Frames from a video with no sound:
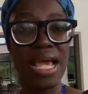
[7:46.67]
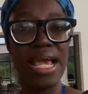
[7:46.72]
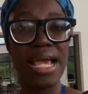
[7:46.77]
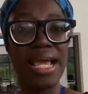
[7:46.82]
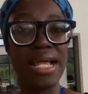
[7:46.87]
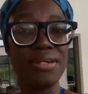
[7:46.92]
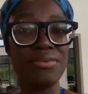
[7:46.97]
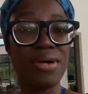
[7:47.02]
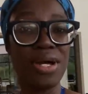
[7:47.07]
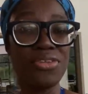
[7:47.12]

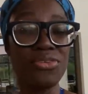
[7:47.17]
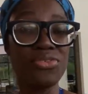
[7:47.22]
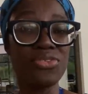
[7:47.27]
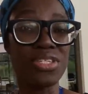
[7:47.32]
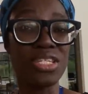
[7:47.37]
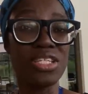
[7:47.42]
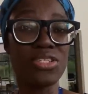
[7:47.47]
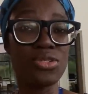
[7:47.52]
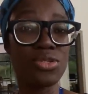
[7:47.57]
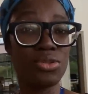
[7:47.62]
And when you
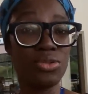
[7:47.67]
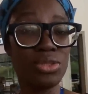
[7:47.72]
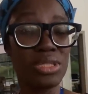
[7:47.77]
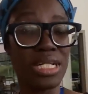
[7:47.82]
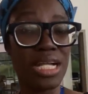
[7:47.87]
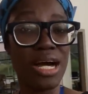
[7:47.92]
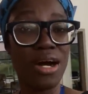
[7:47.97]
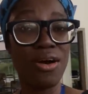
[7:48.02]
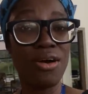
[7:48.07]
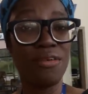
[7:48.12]
see schools
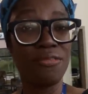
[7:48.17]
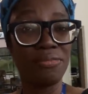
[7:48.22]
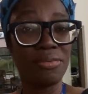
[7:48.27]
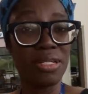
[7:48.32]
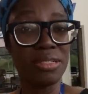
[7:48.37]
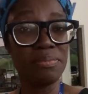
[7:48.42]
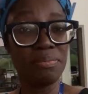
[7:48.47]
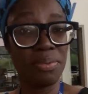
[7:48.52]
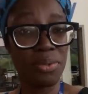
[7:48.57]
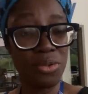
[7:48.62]
that are
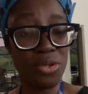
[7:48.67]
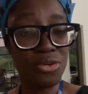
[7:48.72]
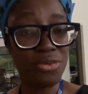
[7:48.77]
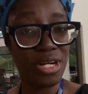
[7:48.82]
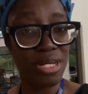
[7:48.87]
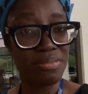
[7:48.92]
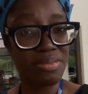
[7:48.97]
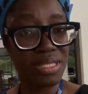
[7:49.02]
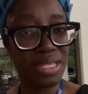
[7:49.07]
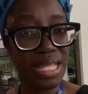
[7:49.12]
offering
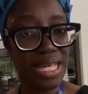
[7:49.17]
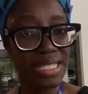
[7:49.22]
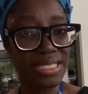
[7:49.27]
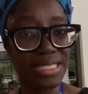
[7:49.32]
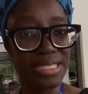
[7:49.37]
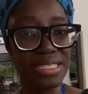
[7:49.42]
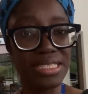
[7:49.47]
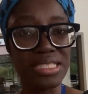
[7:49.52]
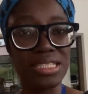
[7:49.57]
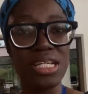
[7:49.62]
programs like
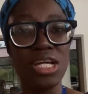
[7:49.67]
this,